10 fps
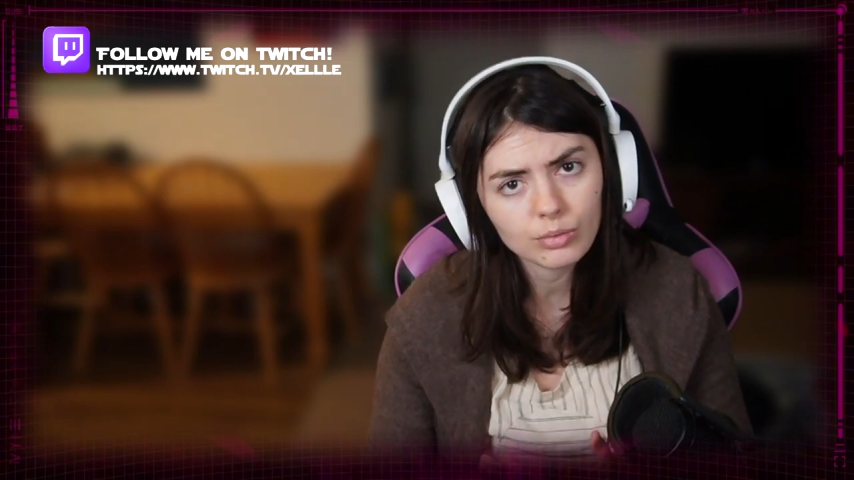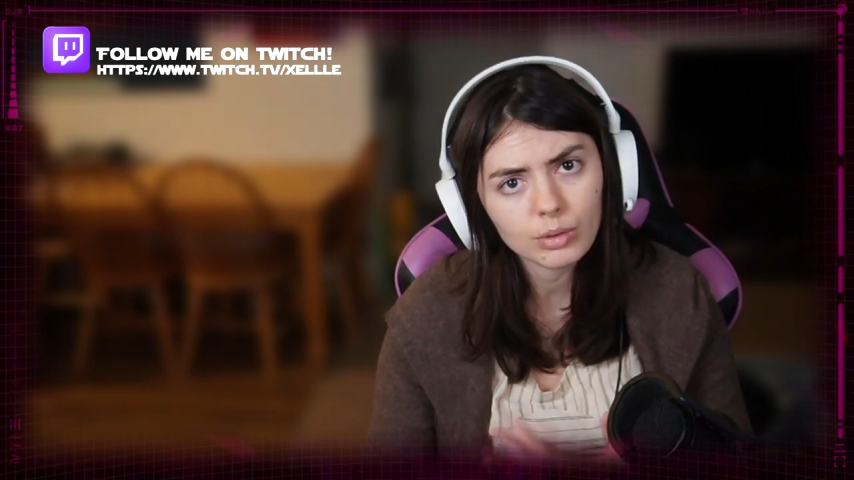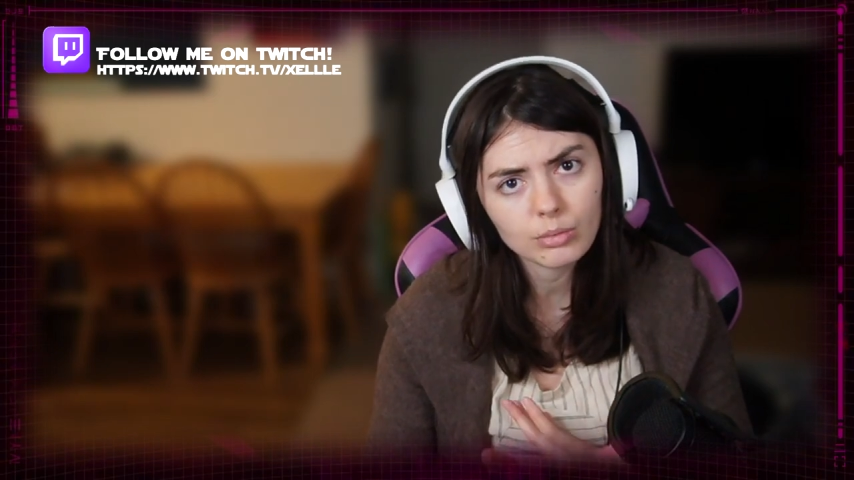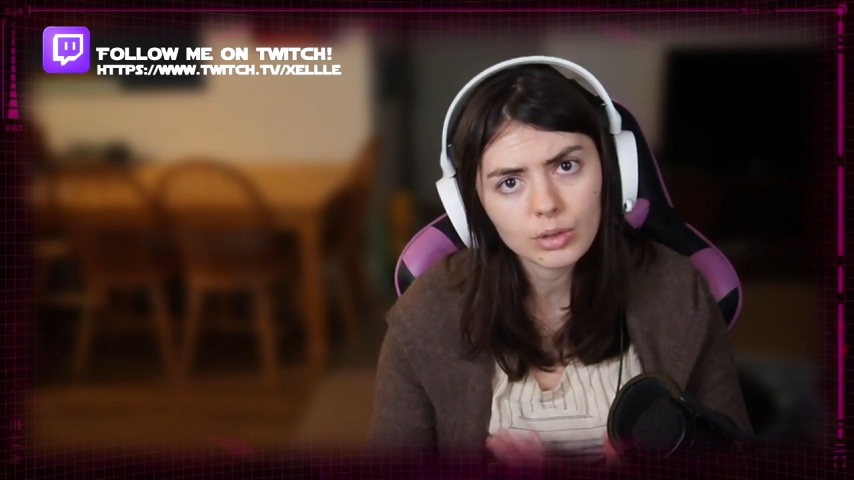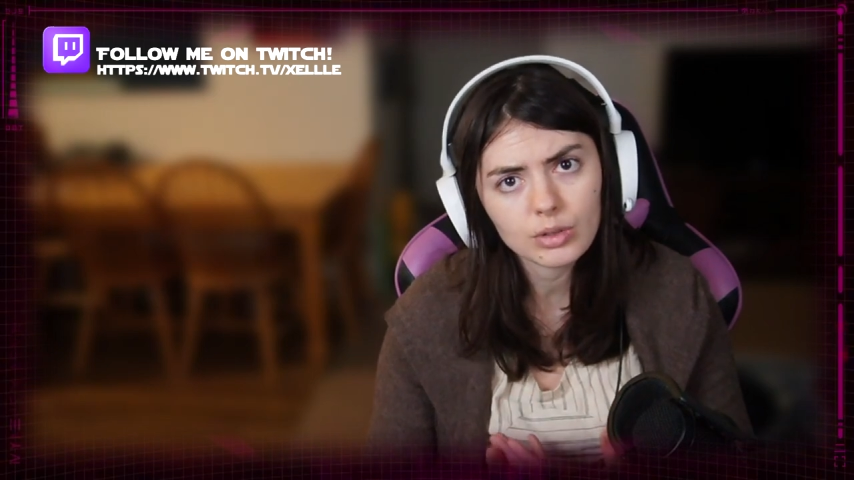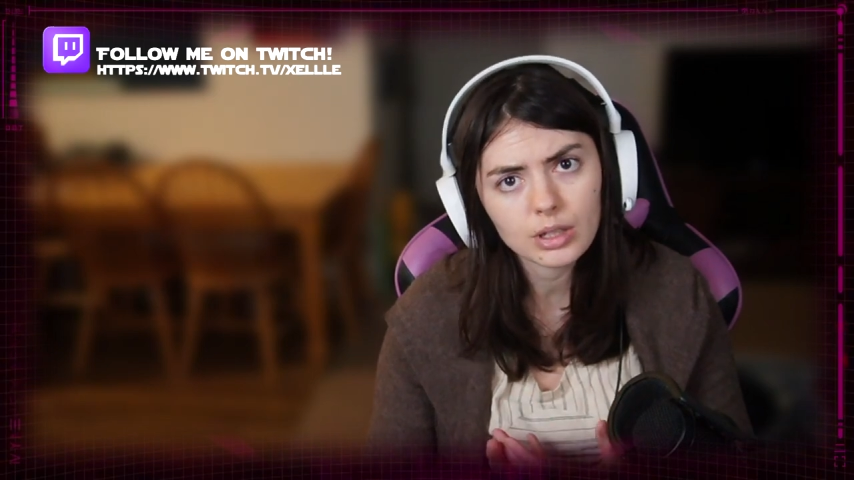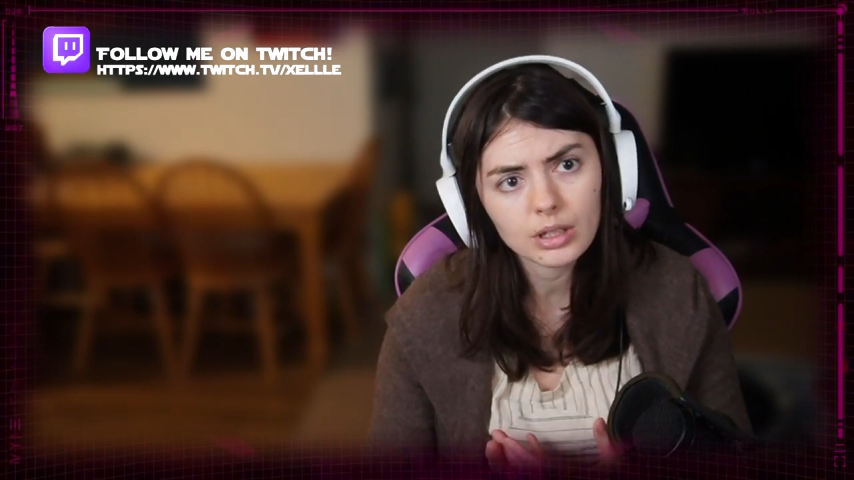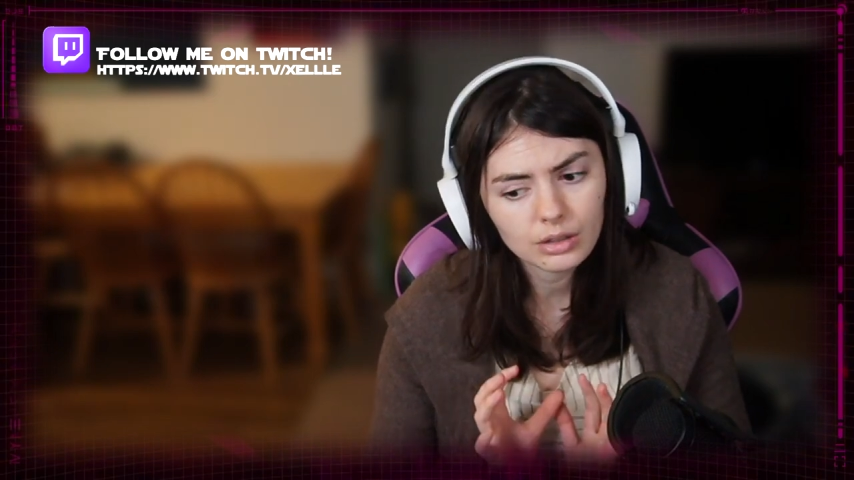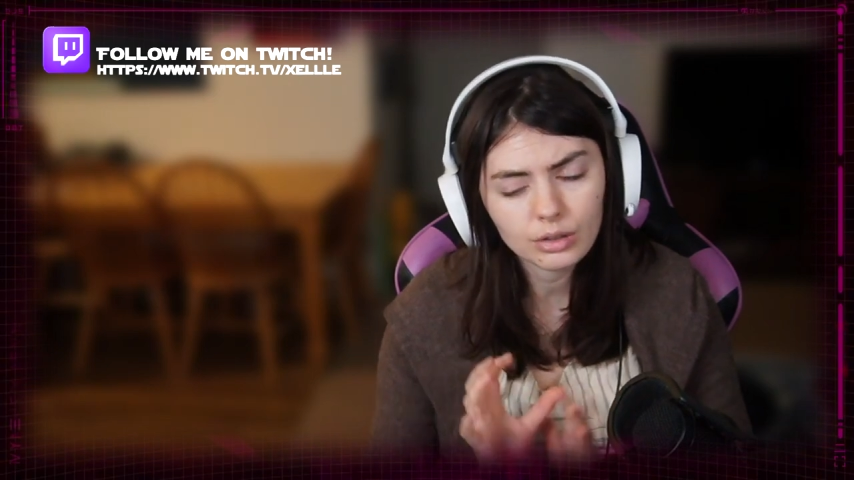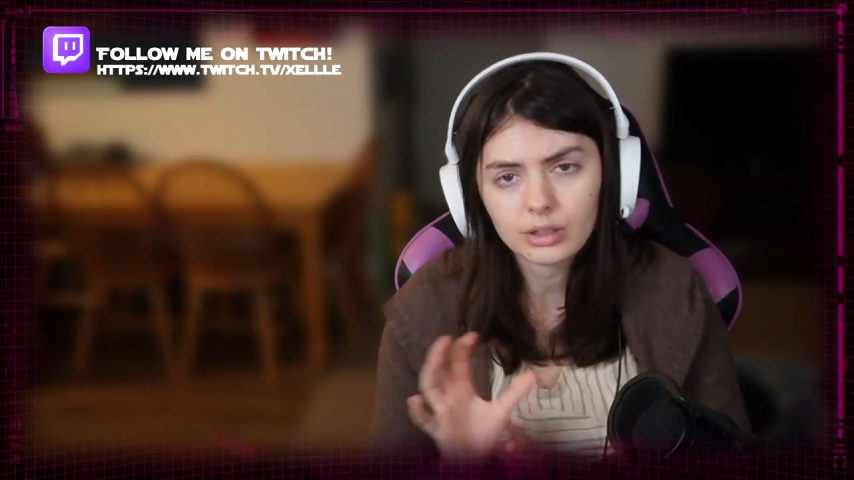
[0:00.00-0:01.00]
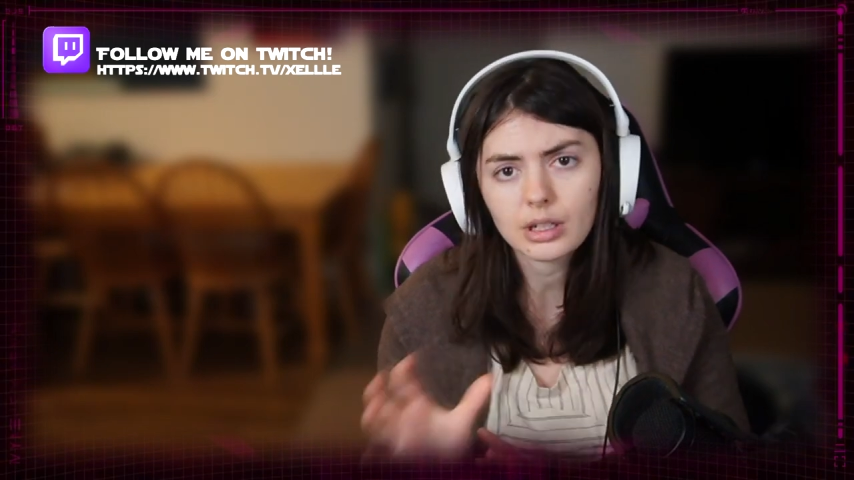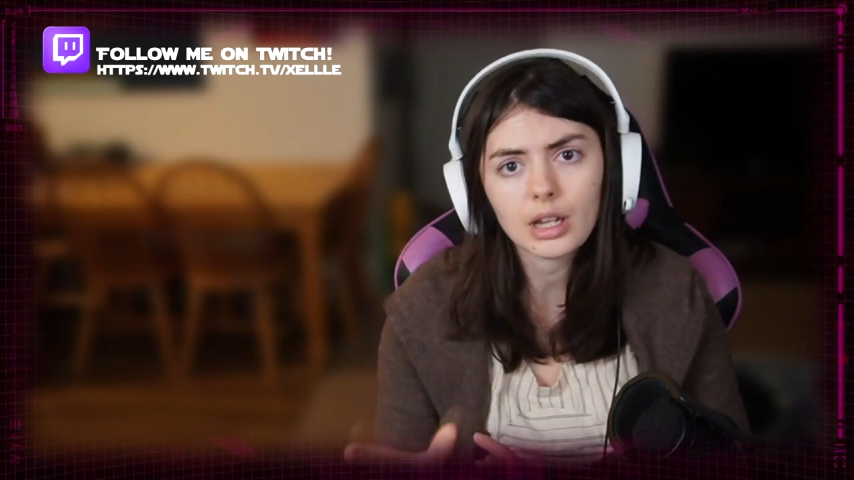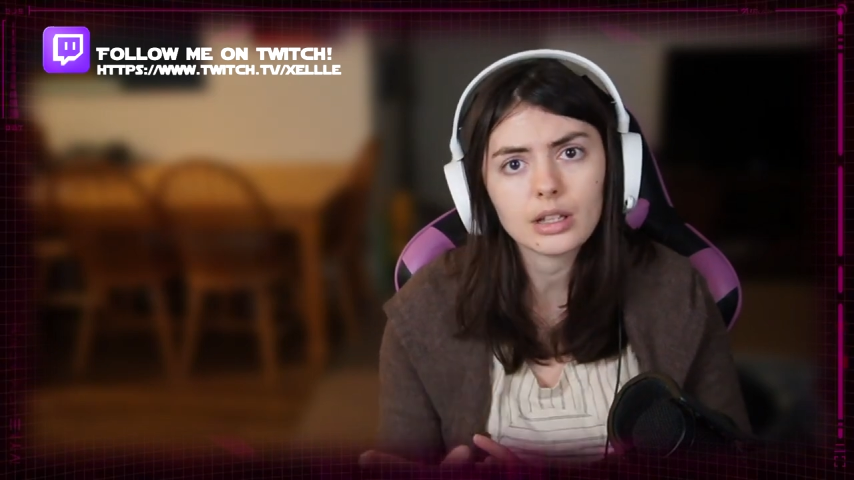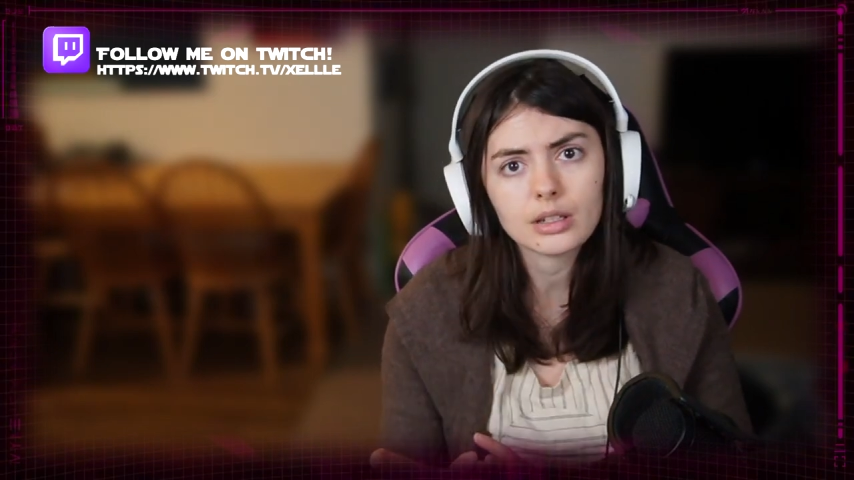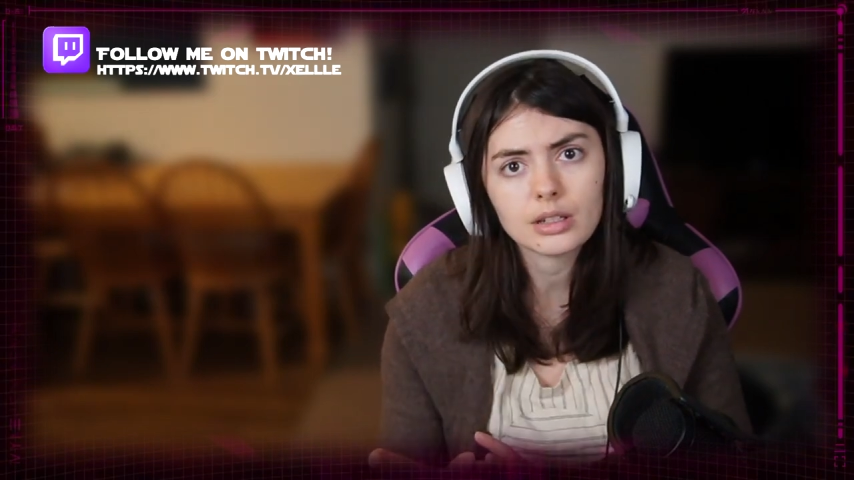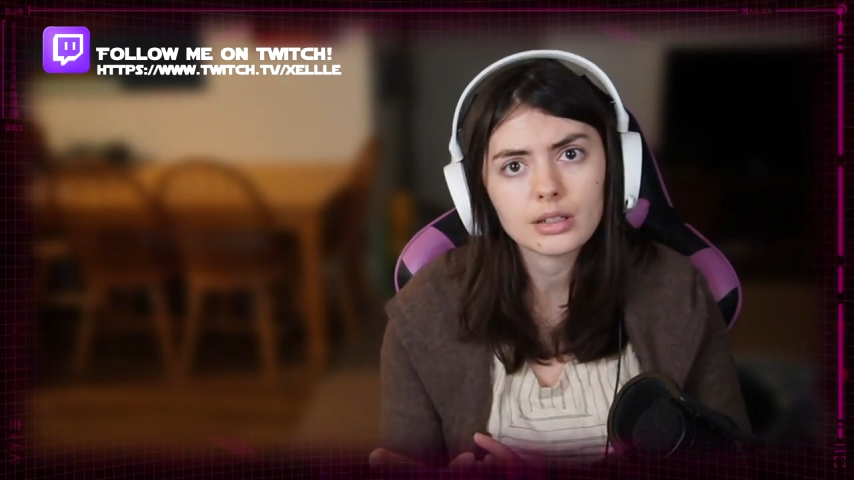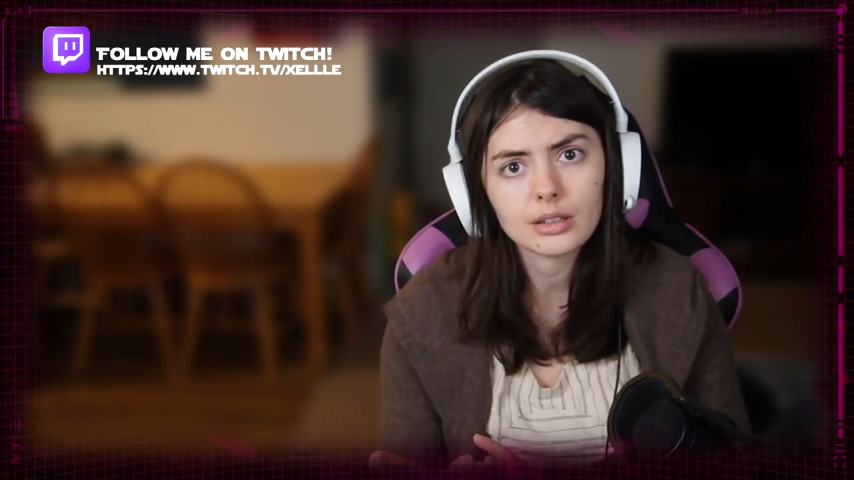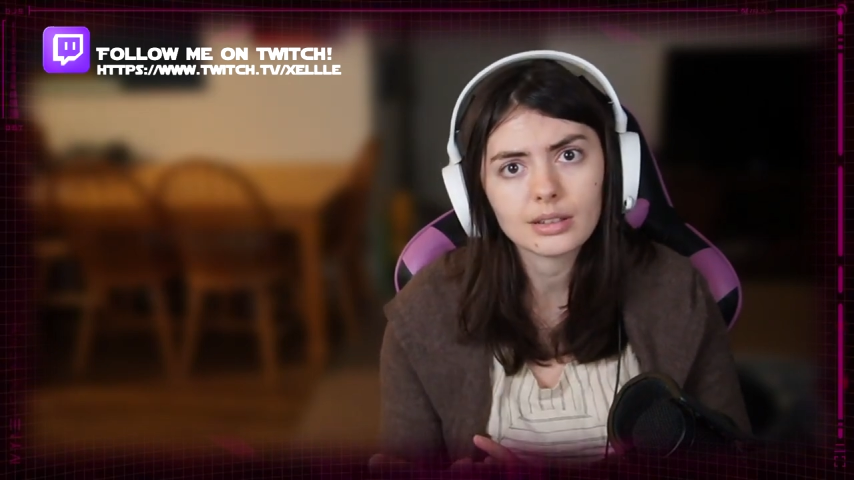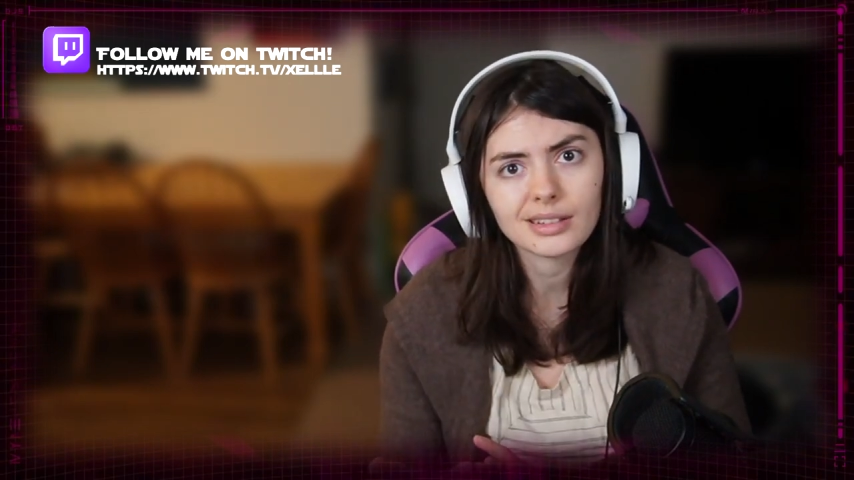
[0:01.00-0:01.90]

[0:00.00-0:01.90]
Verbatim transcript: when music creates